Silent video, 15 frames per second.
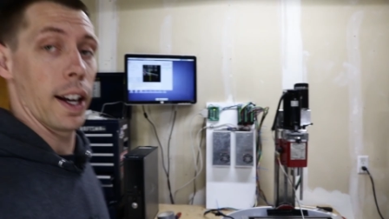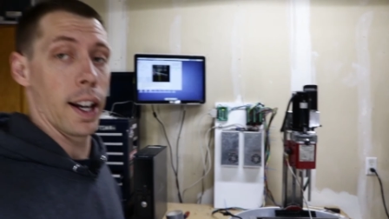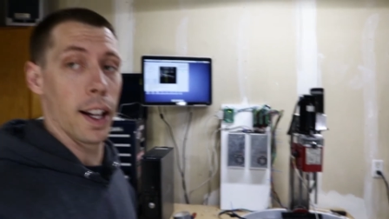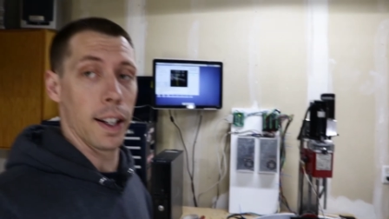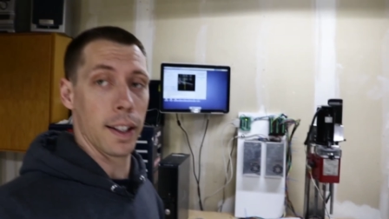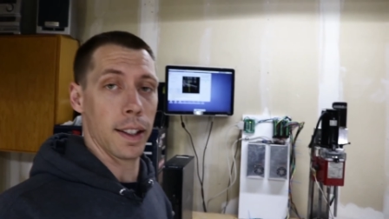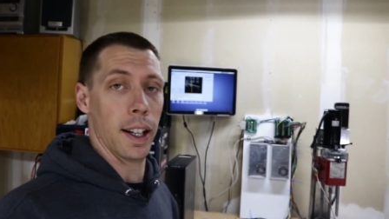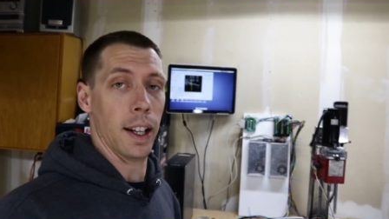I
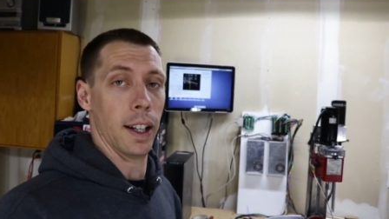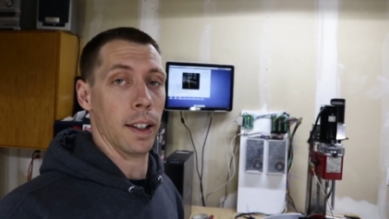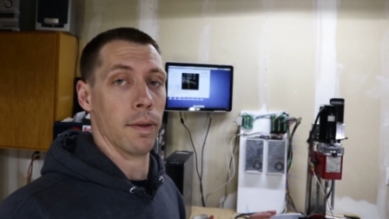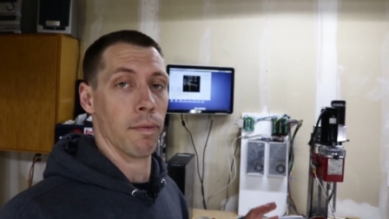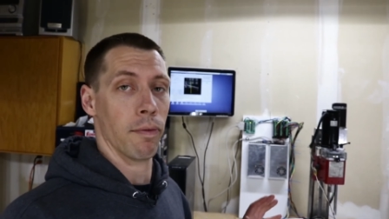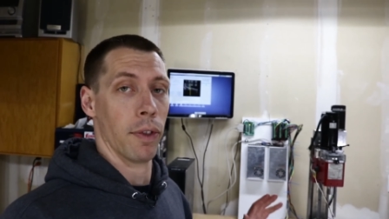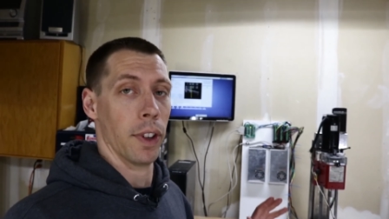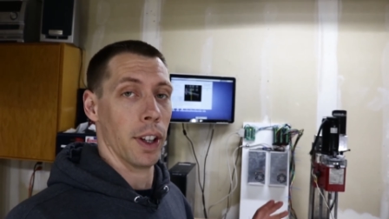gotta say,
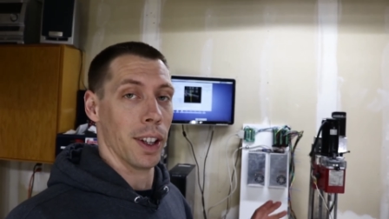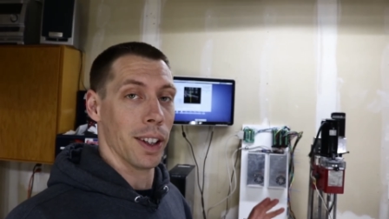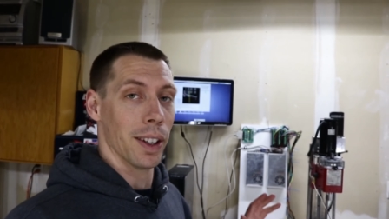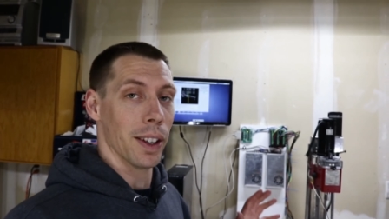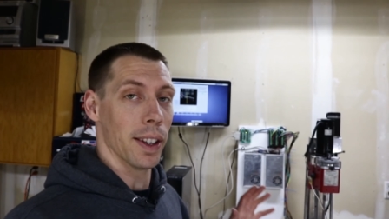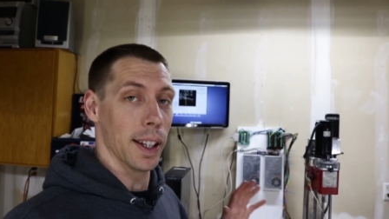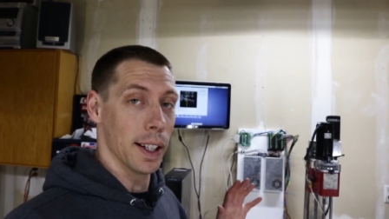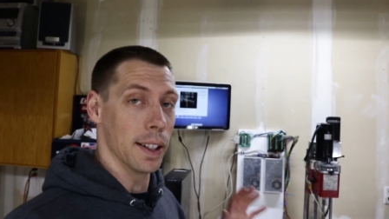
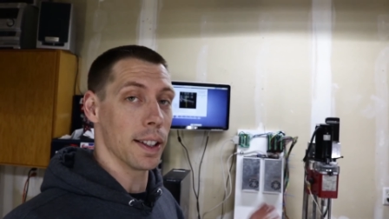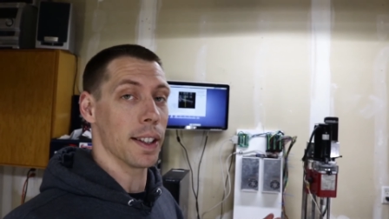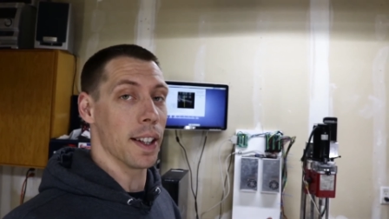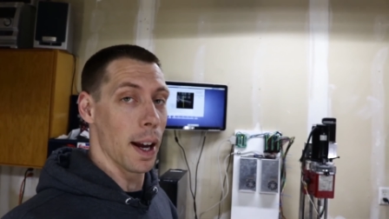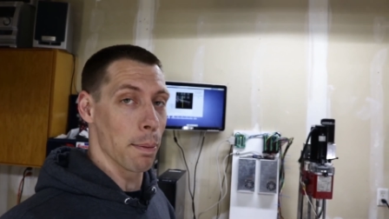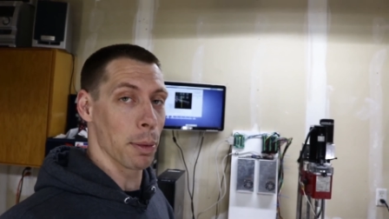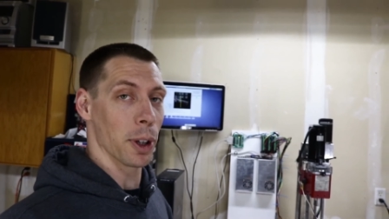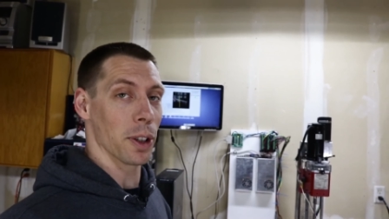these
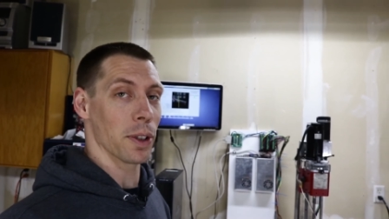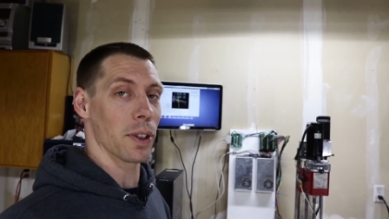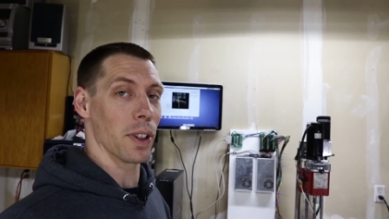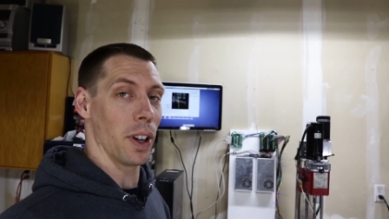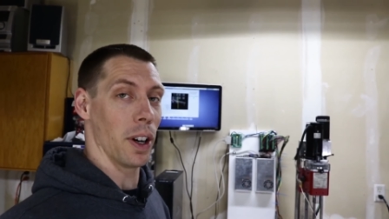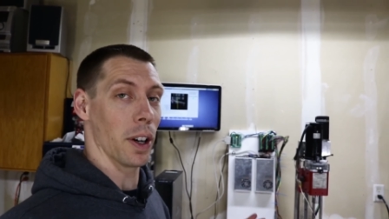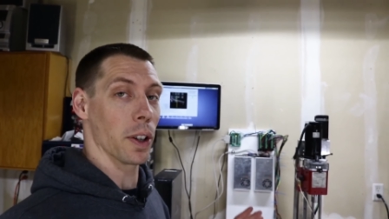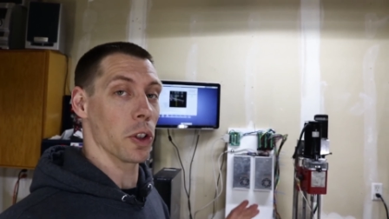steppers
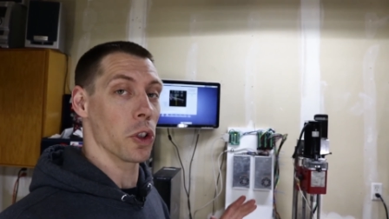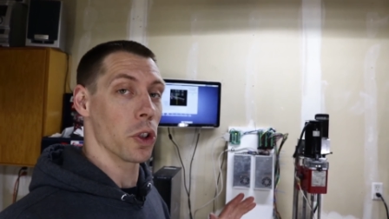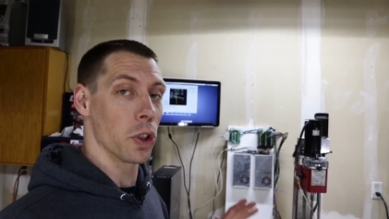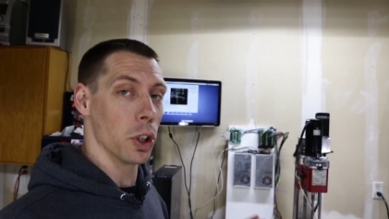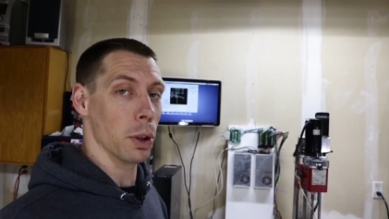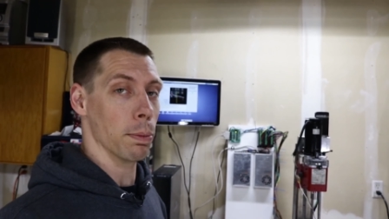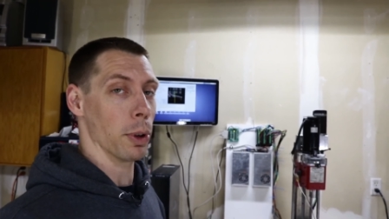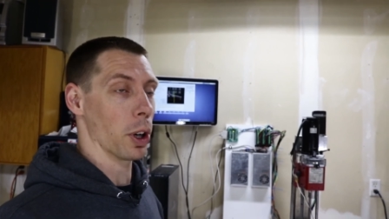are
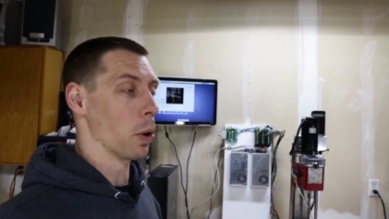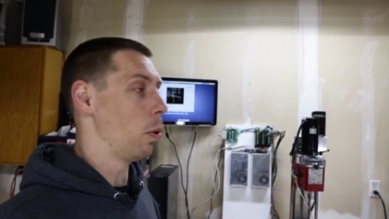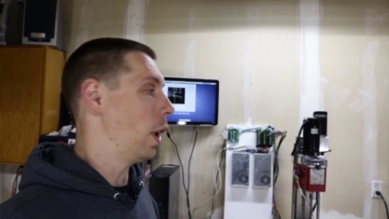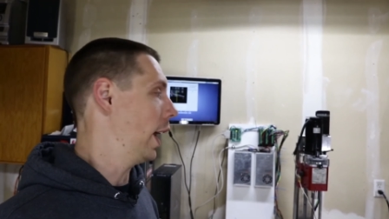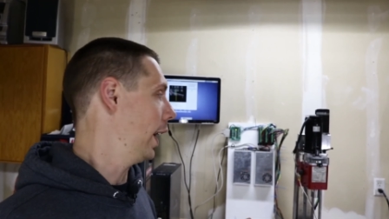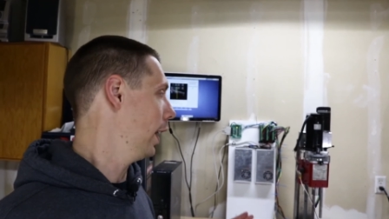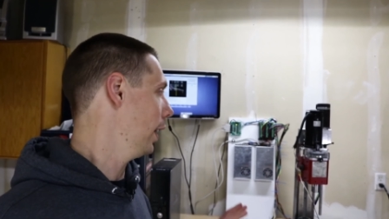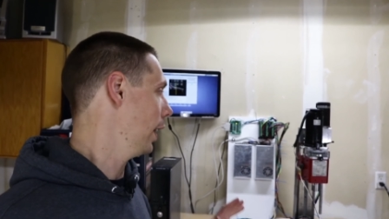super
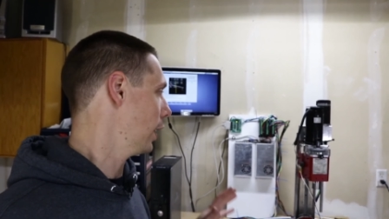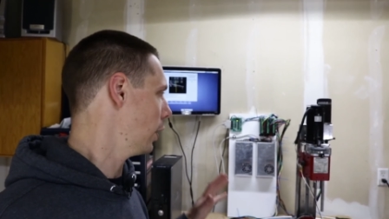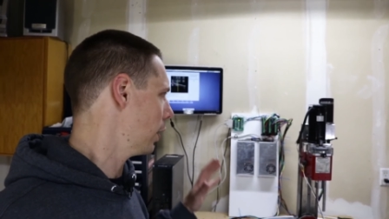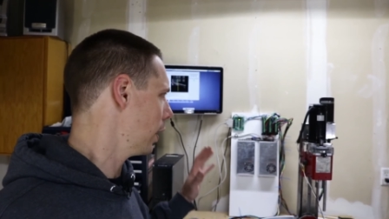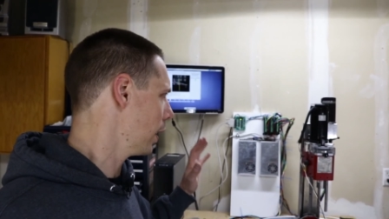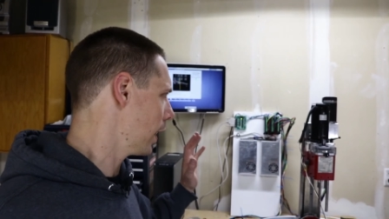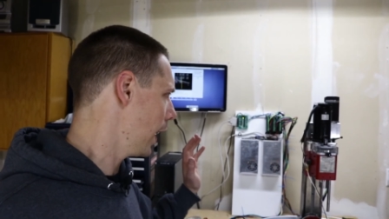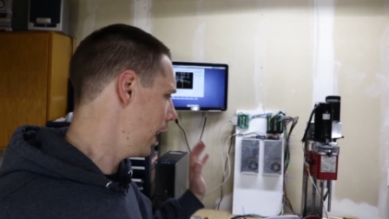quiet. Like you
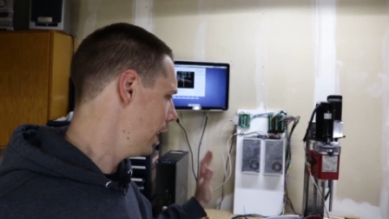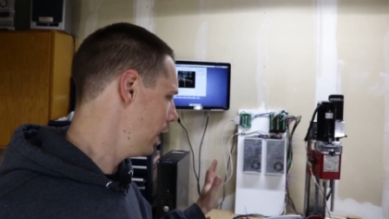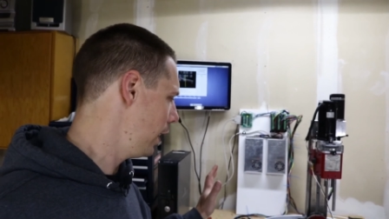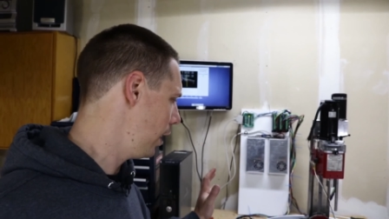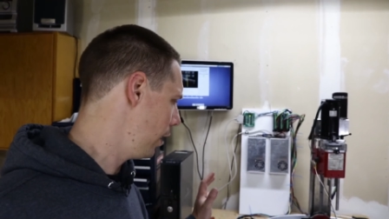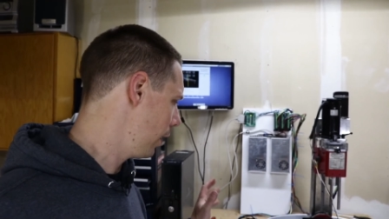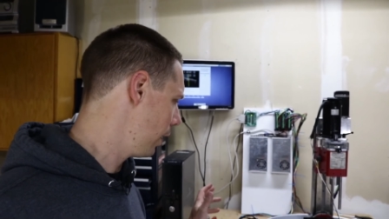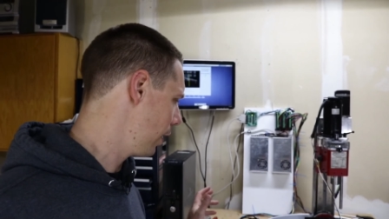can kind of
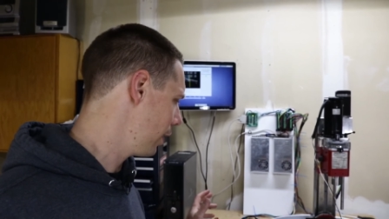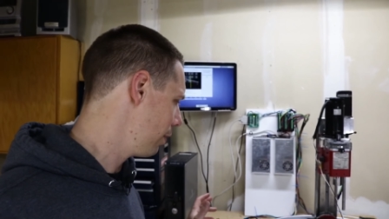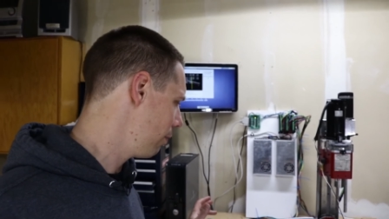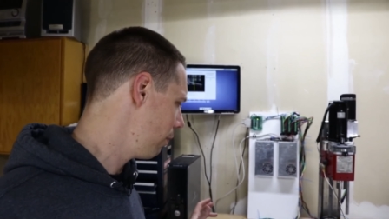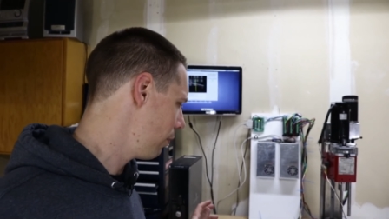hear,